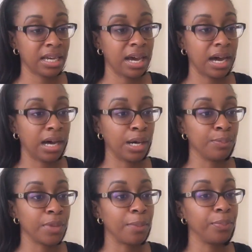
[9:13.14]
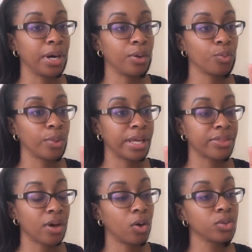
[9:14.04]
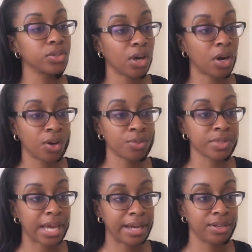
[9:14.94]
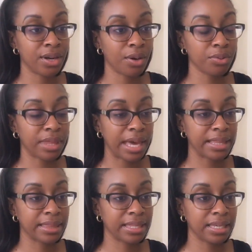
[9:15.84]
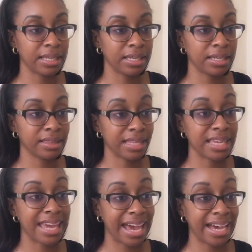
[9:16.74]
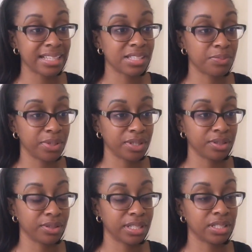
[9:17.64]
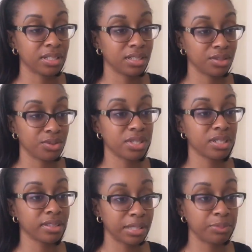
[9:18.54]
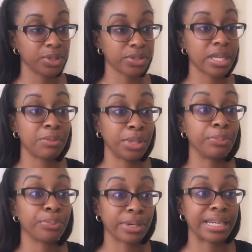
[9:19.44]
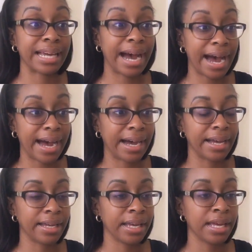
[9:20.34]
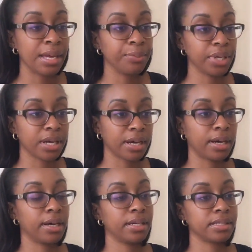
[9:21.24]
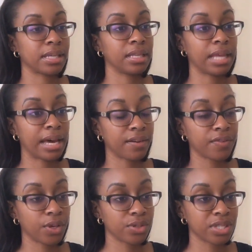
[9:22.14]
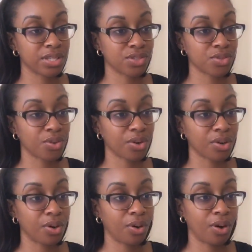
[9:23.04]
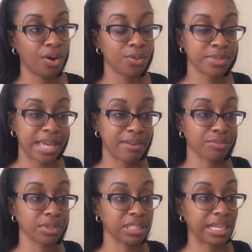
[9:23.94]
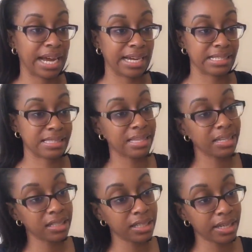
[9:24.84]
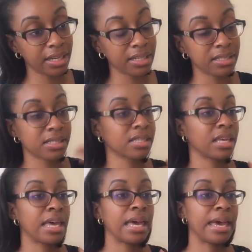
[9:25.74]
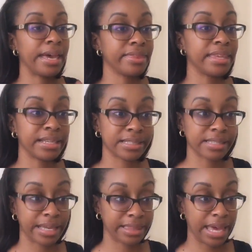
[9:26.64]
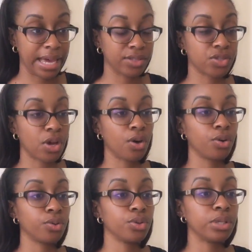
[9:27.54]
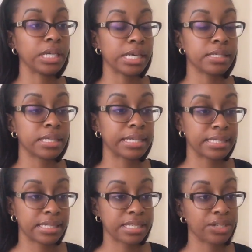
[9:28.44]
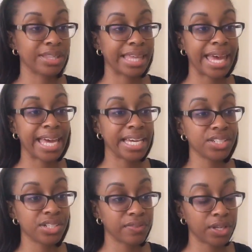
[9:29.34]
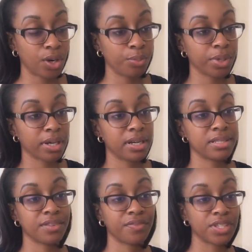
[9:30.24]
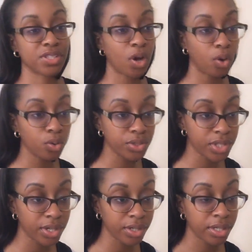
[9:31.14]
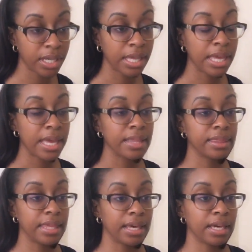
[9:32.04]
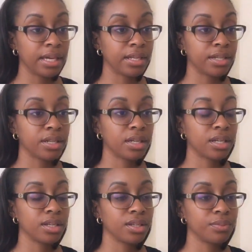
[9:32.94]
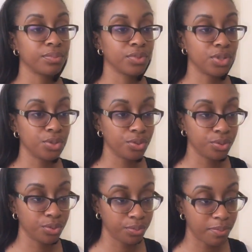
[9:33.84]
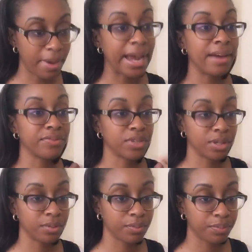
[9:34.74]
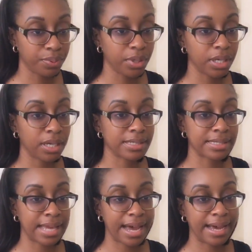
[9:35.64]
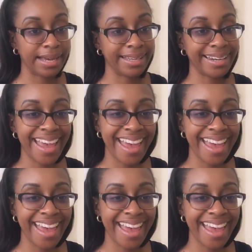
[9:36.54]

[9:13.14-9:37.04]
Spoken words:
But with older homes, I know that the gas bill and the utility bills can be pretty high because a lot of those historical homes have really high ceilings and things like that. So you need to consider the age of the home, because if it's older, then you might have to put aside,